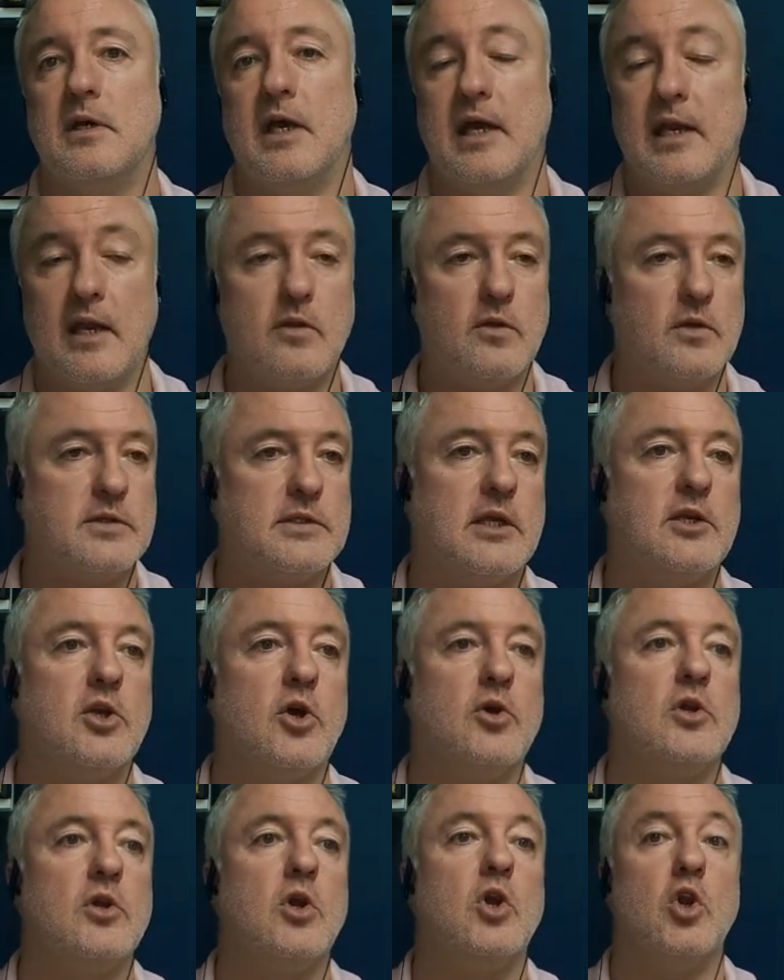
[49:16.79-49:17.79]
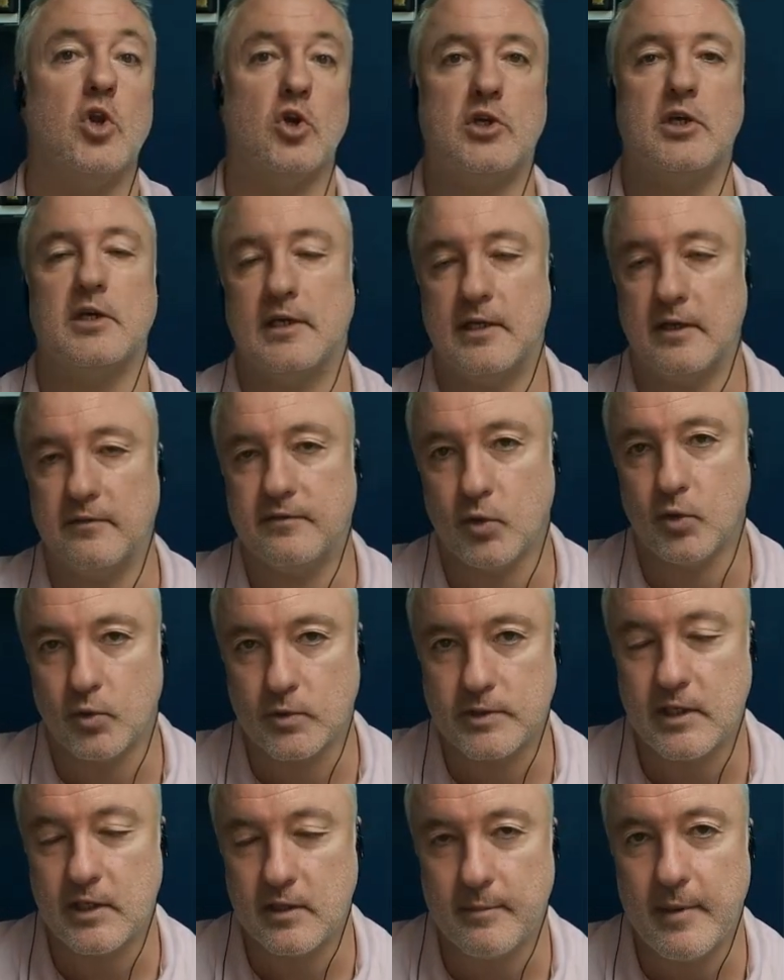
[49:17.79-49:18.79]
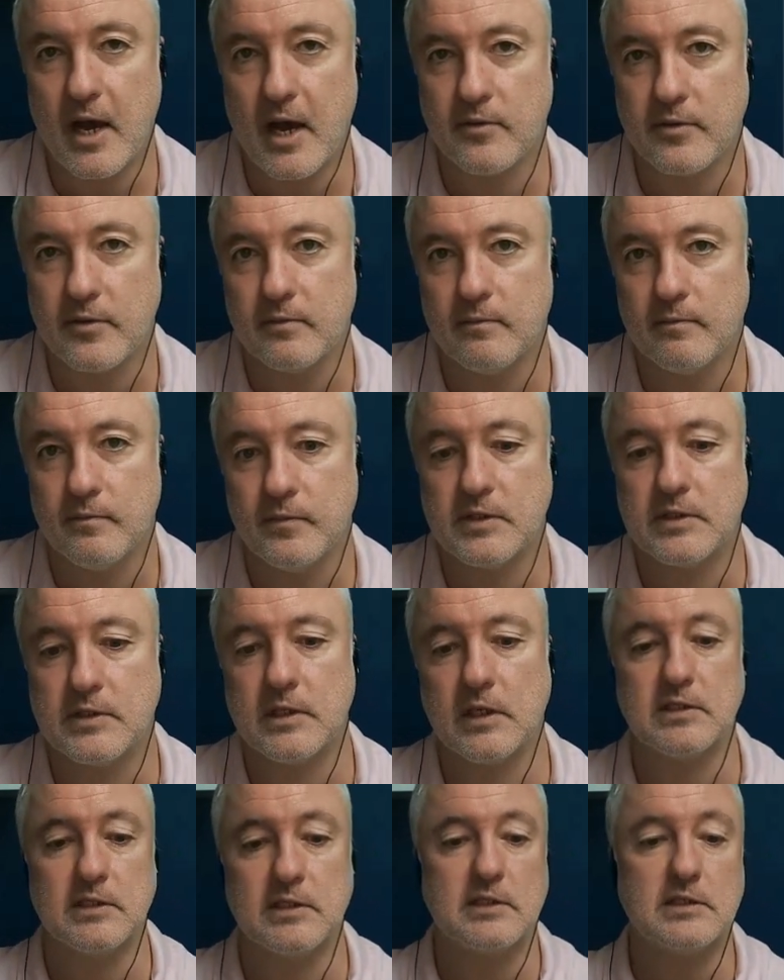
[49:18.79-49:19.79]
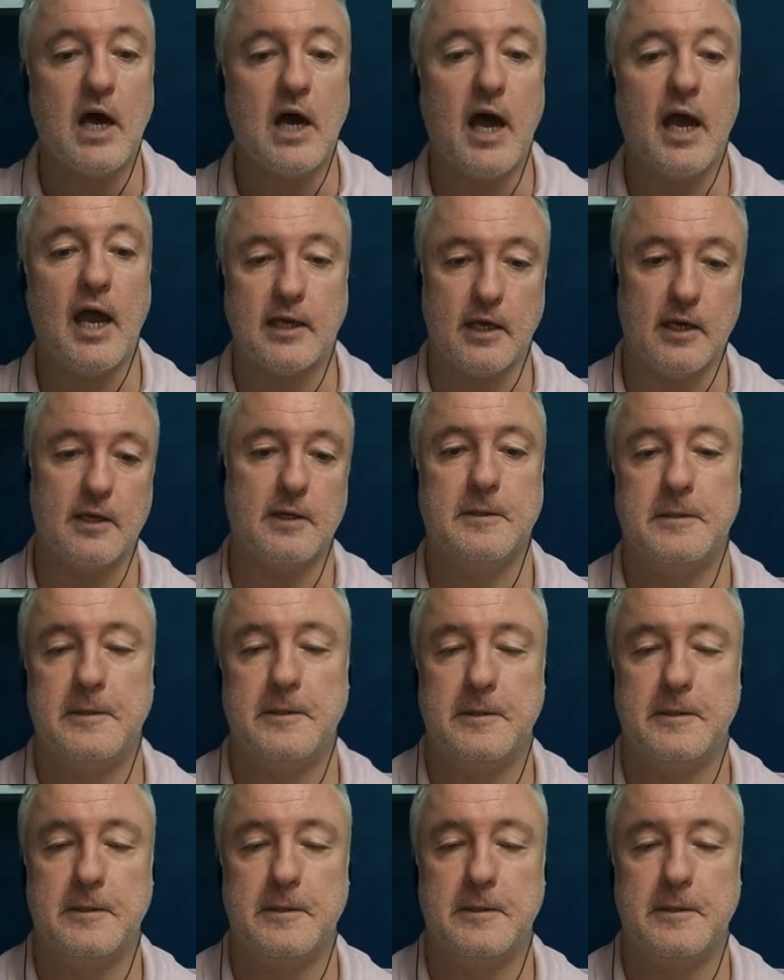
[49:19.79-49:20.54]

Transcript: In other words, I don't look a gift horse in the mouth. This thing is a tiger.